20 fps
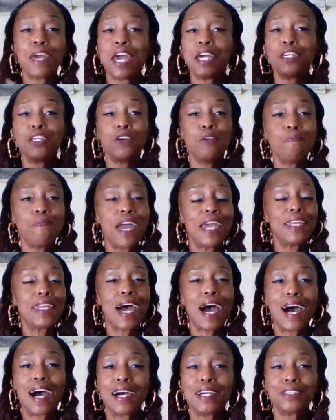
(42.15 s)
You may
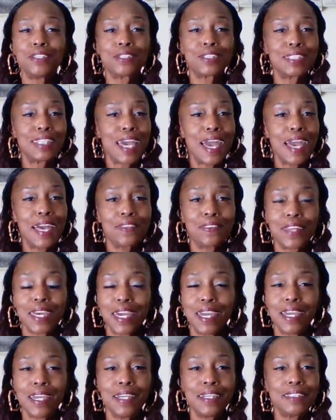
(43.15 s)
not understand
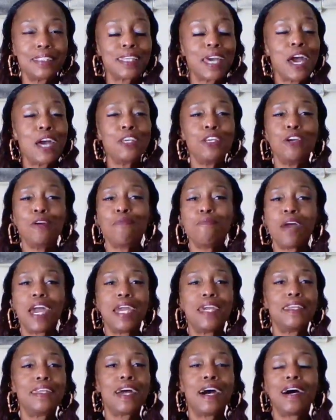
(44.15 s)
things, you
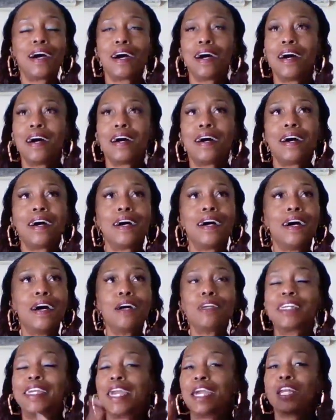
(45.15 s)
may
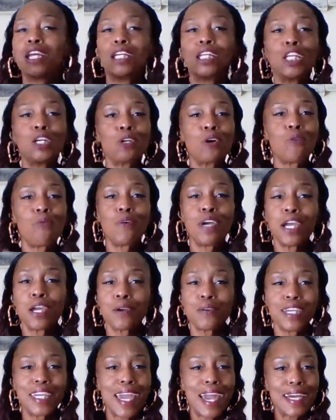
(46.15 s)
get a little
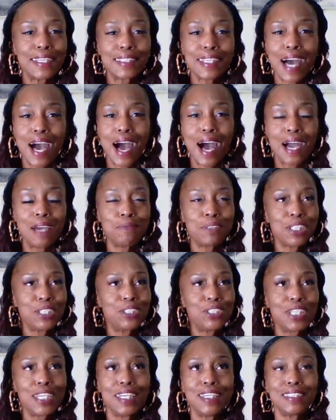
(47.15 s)
weary at times in
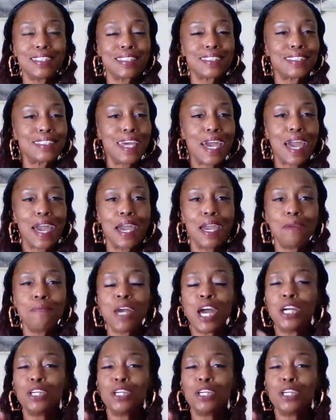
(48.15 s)
Jesus' name.